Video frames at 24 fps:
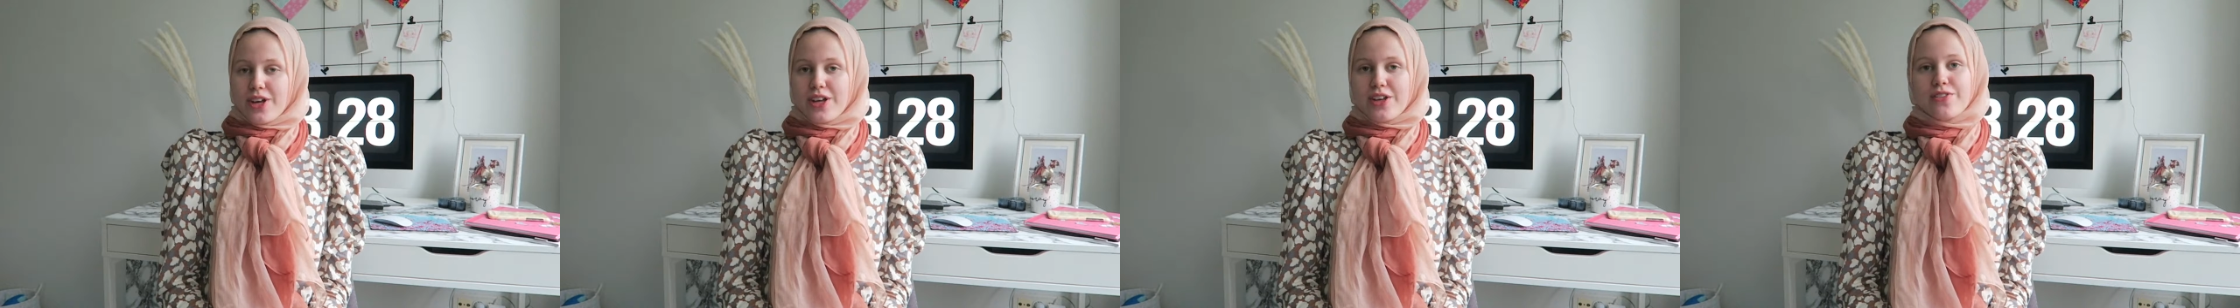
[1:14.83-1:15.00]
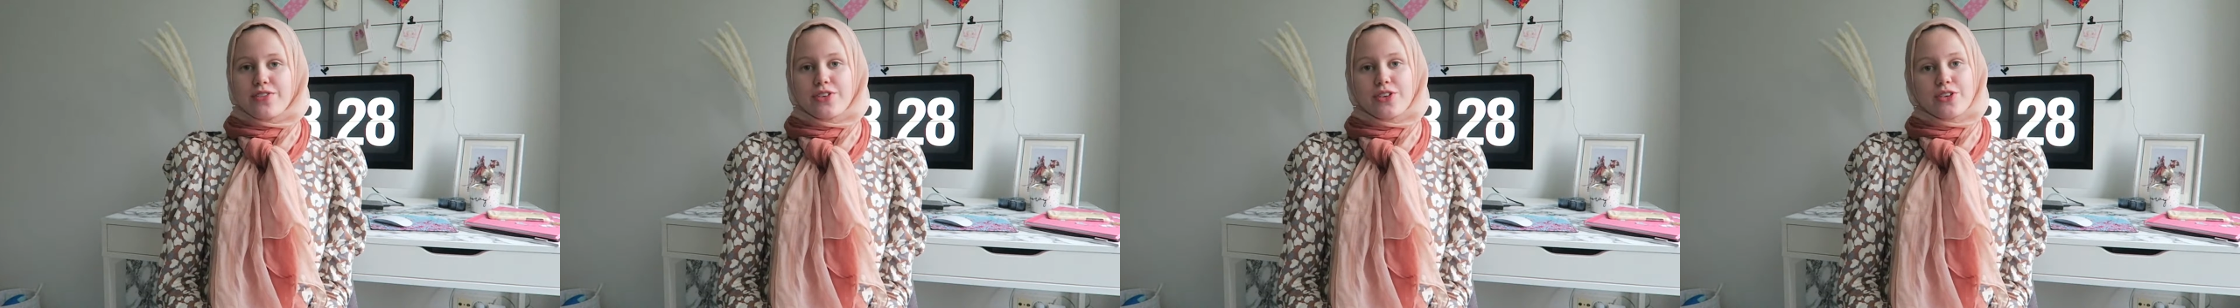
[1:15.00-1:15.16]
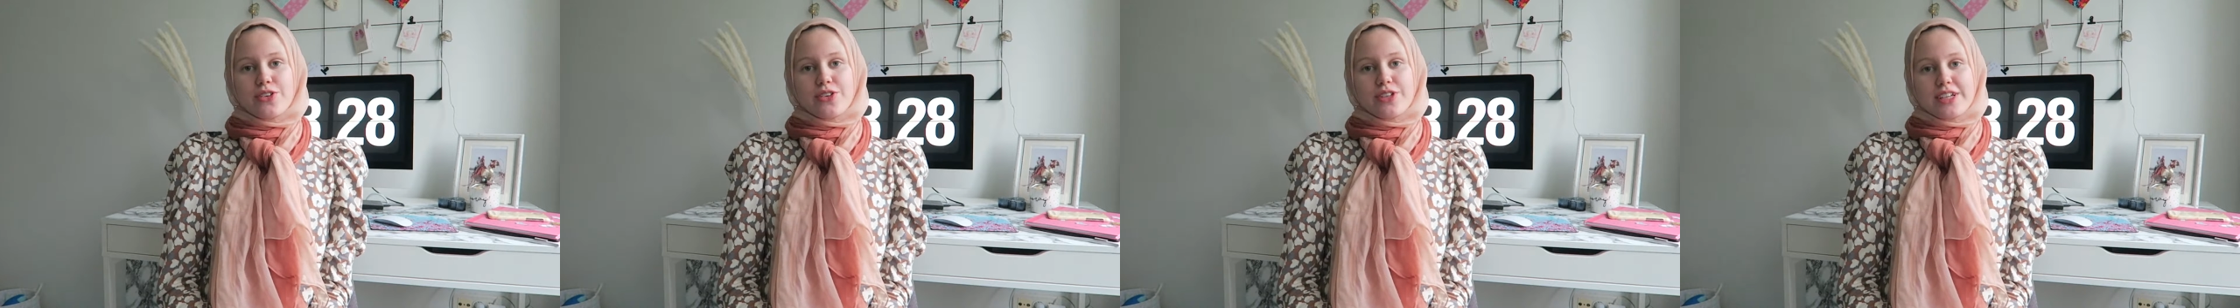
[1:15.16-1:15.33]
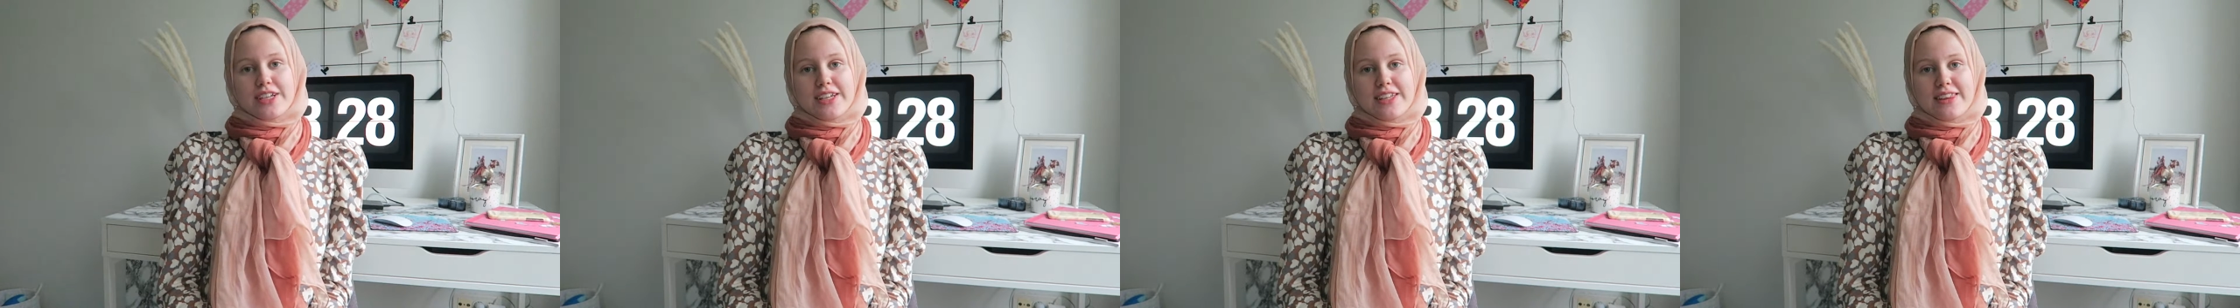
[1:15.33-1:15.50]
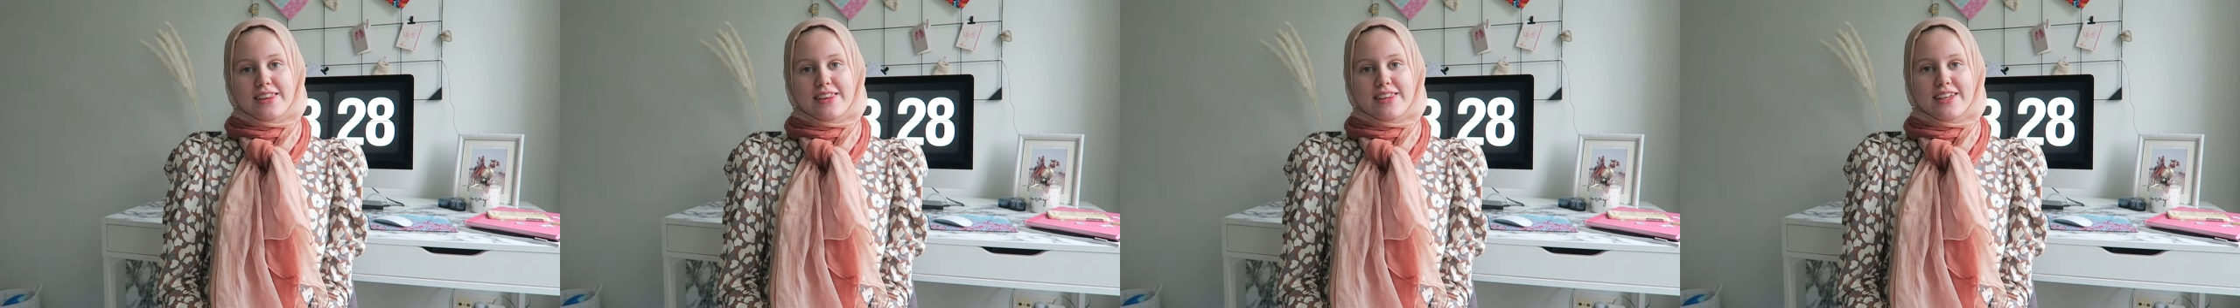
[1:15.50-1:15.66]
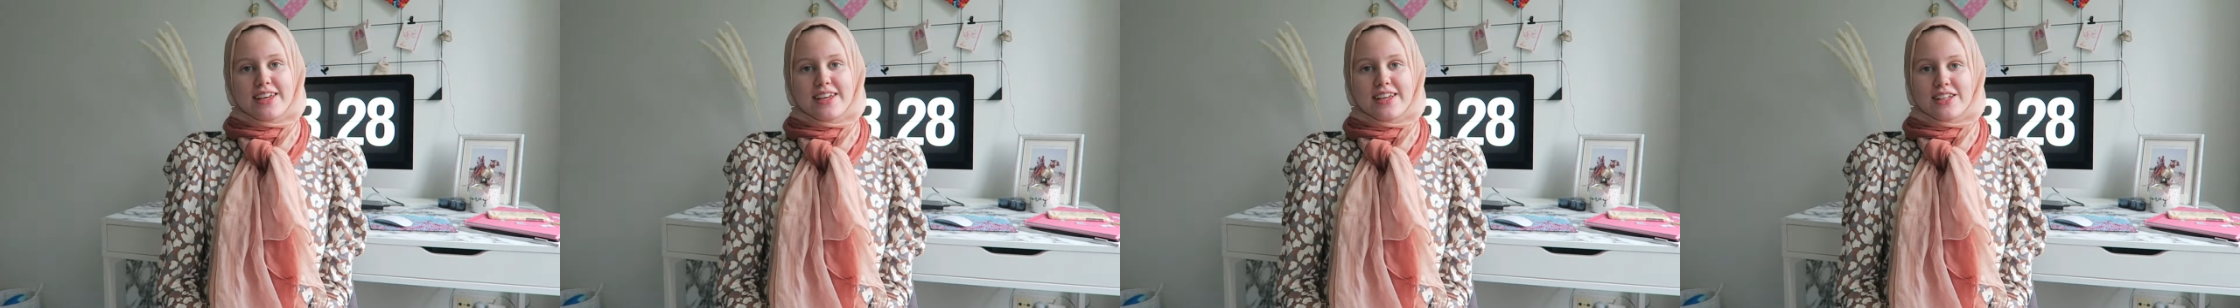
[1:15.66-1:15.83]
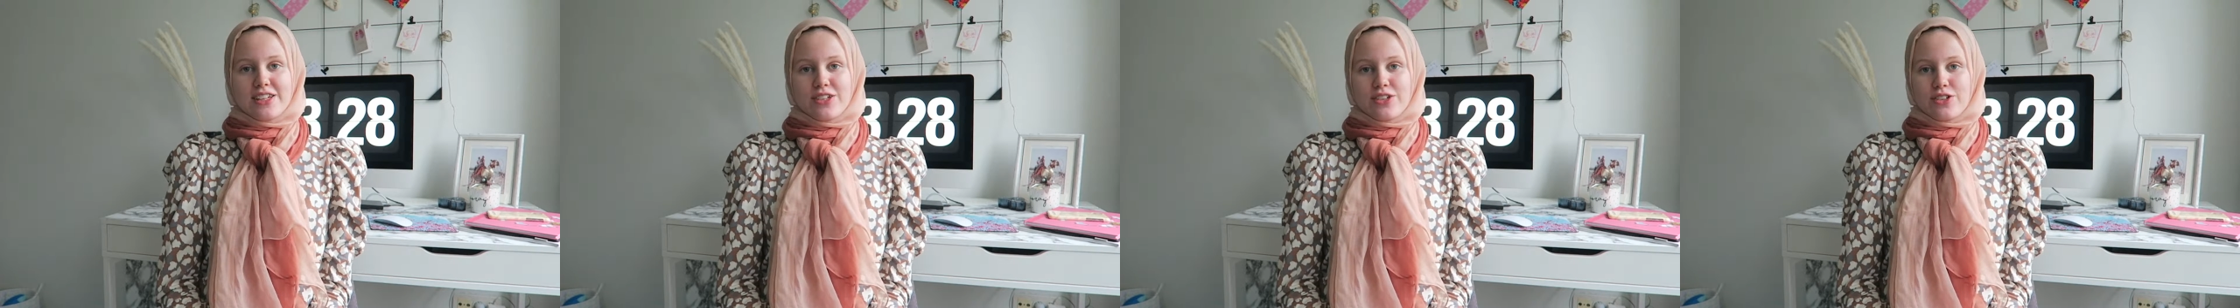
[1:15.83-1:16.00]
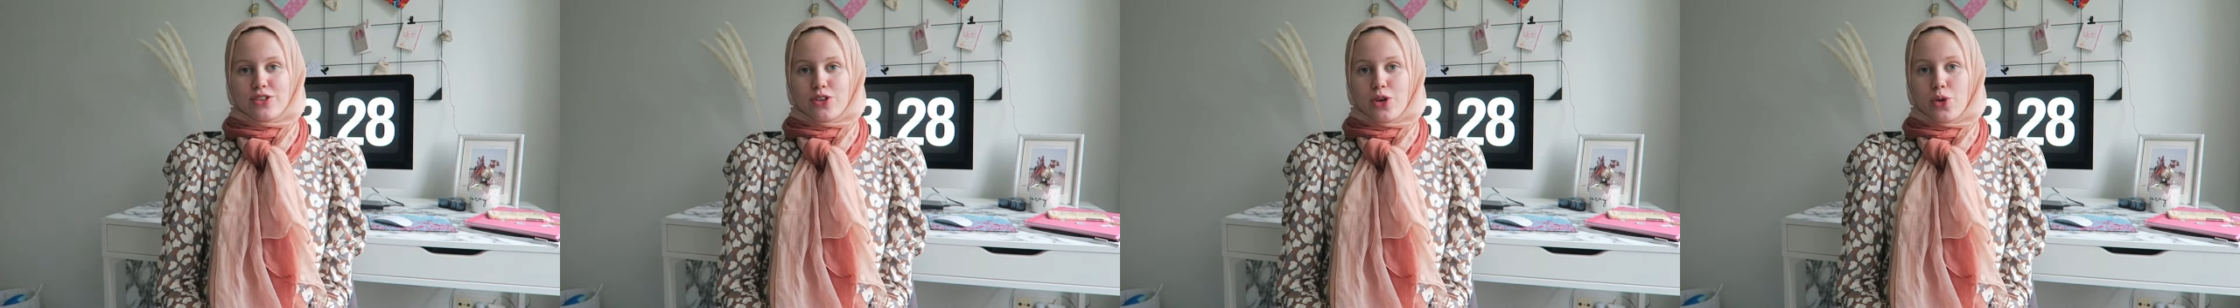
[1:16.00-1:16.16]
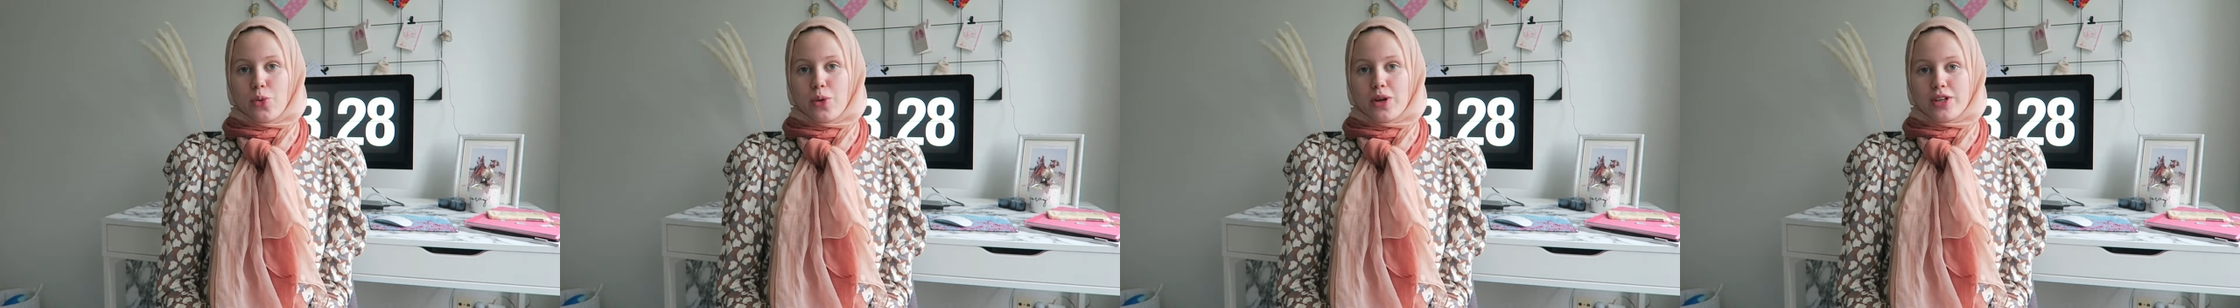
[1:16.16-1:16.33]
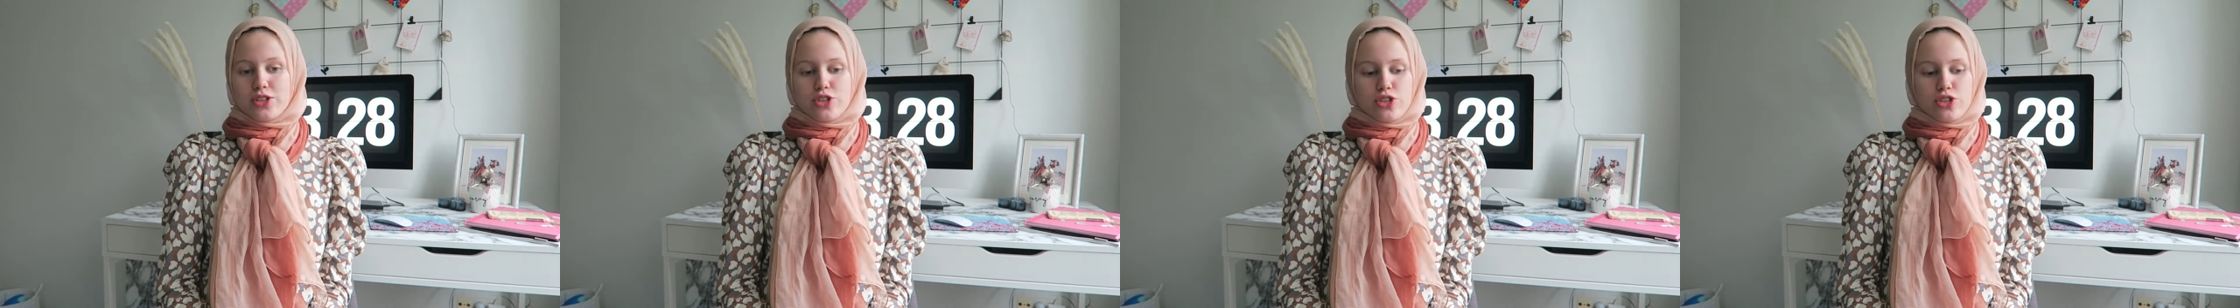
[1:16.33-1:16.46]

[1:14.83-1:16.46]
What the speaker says: If you did, then you know what